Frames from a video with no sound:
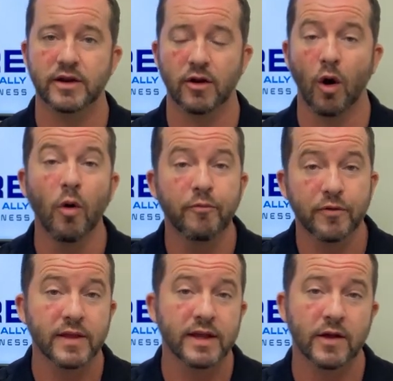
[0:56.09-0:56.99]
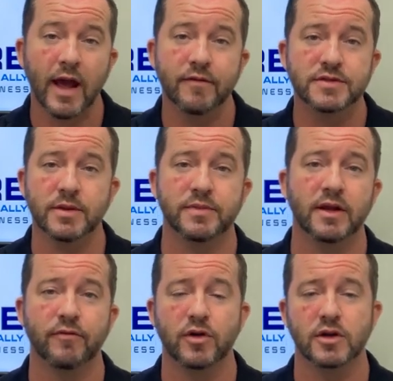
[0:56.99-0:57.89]
and hopefully you have
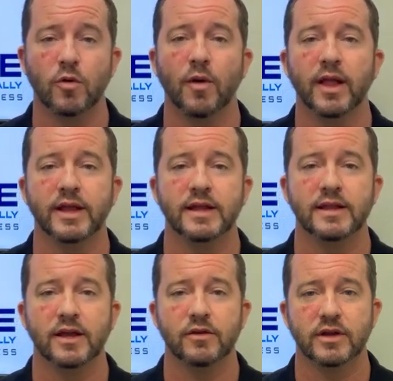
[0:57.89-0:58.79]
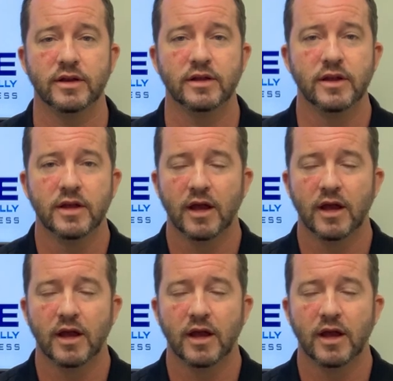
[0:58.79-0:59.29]
something of good quality that you can